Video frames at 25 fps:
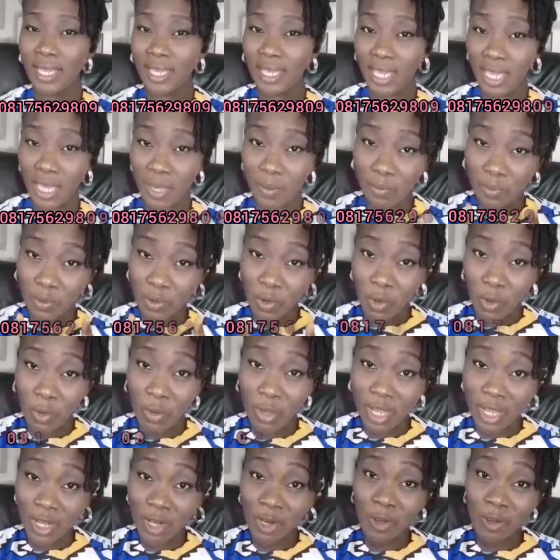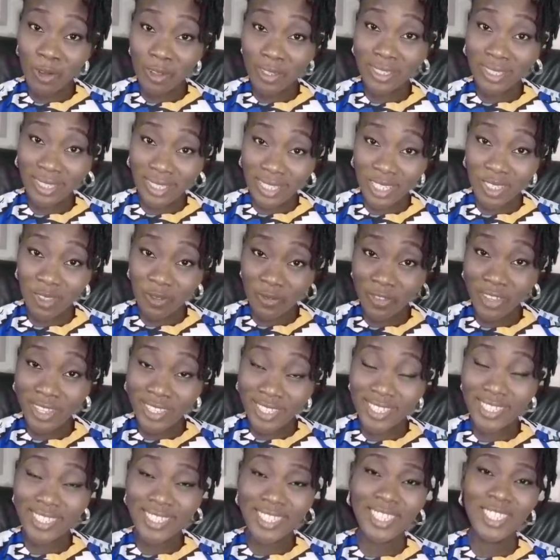Keep going on this
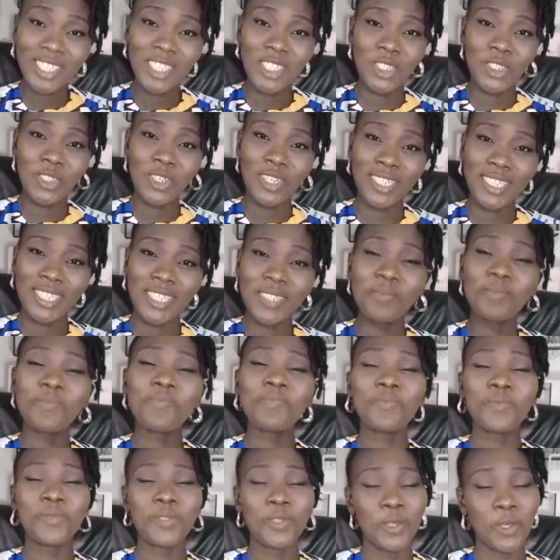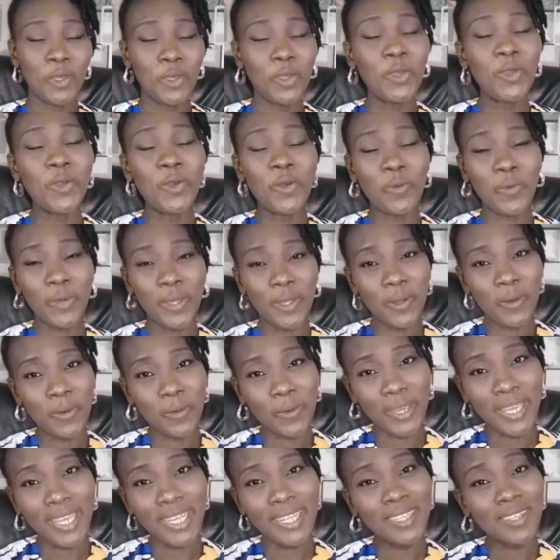fertility journey. You will
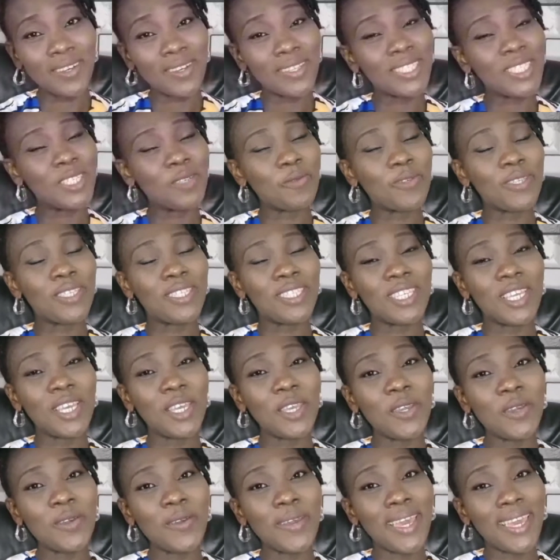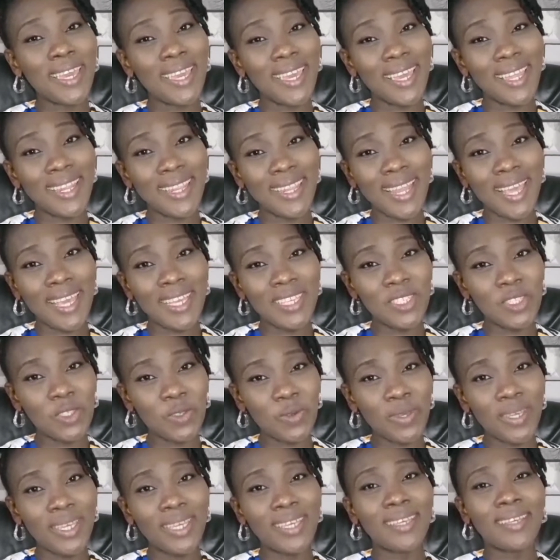win. Until we see you again
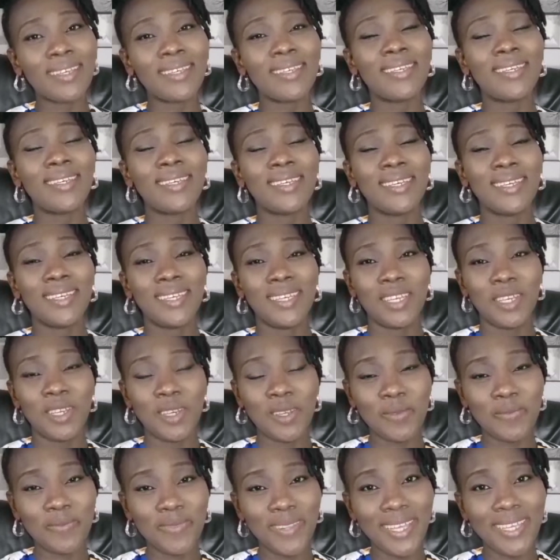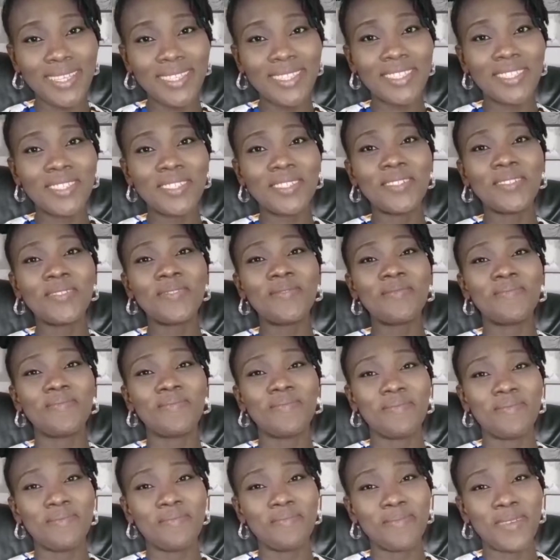next week, God bless you.
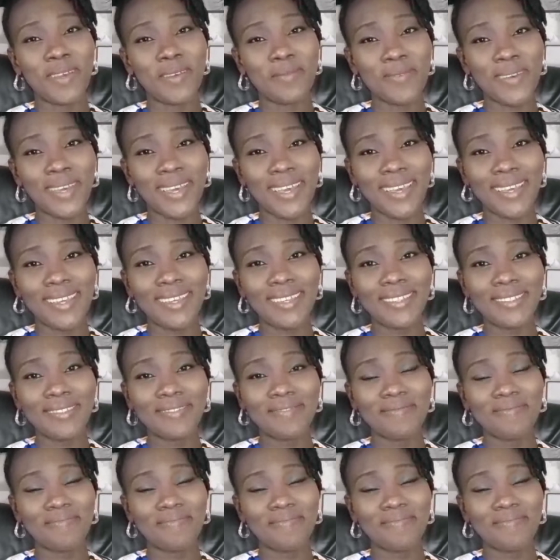Bye-bye.